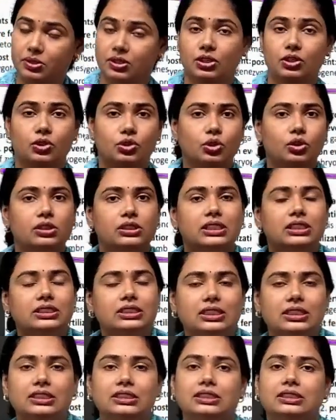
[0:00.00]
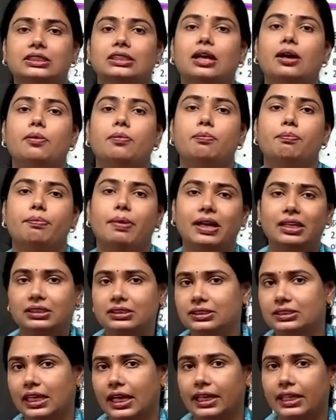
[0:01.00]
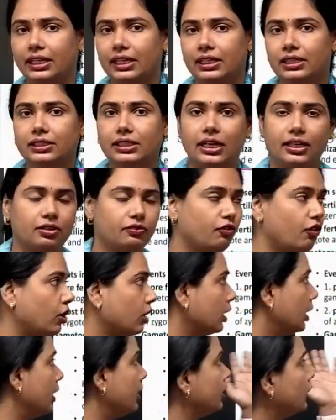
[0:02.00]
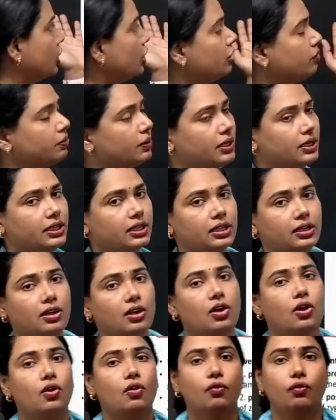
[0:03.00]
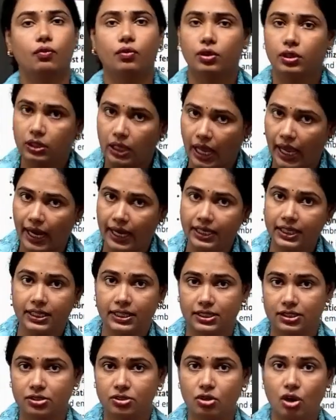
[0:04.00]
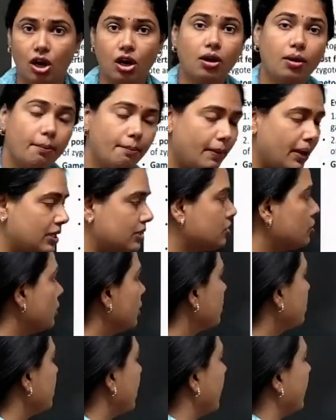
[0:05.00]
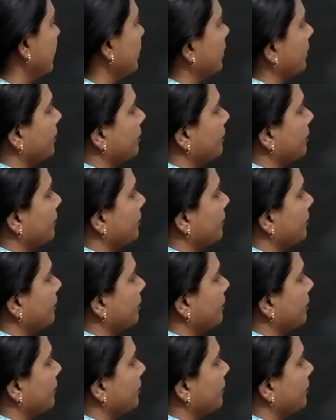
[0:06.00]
So this is the best cycle that for continuous breeder, and it is called menstrual cycle.